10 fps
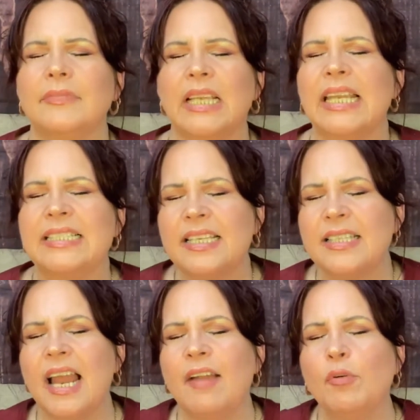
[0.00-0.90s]
It
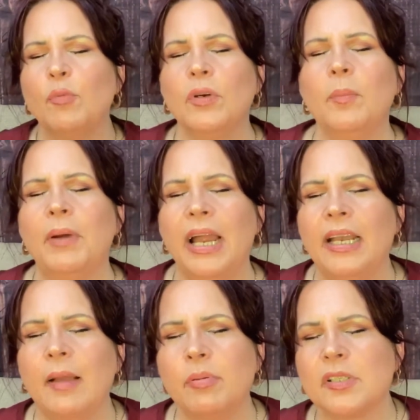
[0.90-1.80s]
doesn't have a real
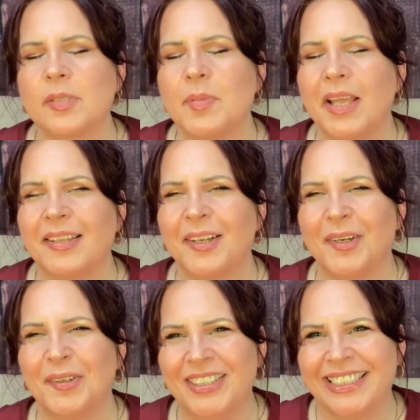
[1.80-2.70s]
pineapple smell
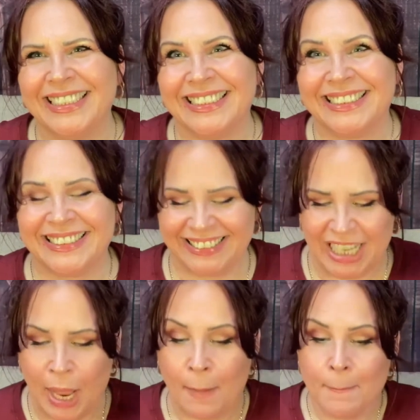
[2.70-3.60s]
though,
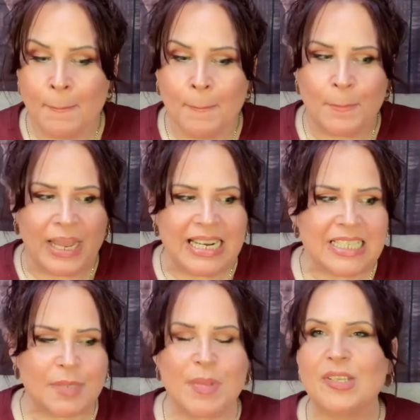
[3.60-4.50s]
but it
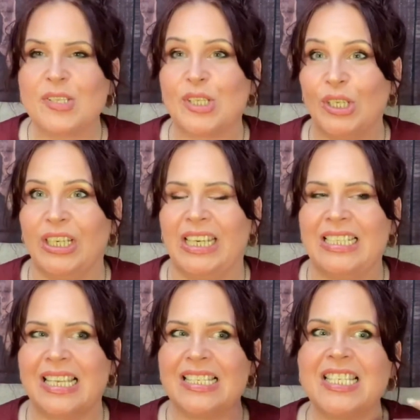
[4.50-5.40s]
smells good. It
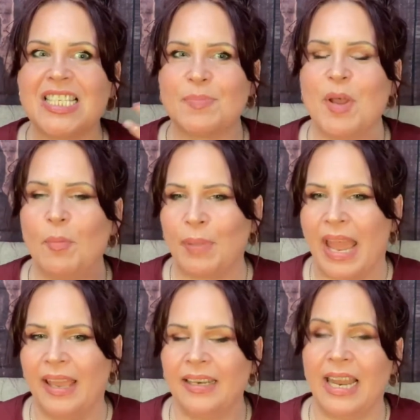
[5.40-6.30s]
doesn't smell
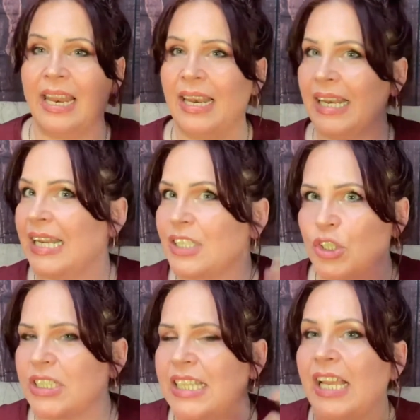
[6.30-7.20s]
bad. And it's
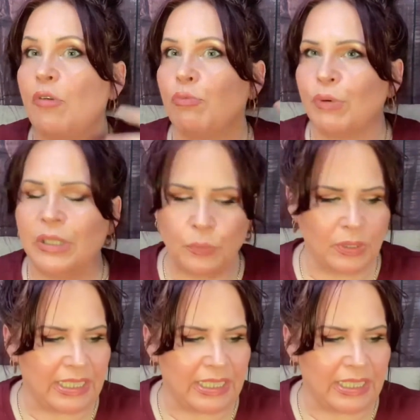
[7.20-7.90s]
just like a really, really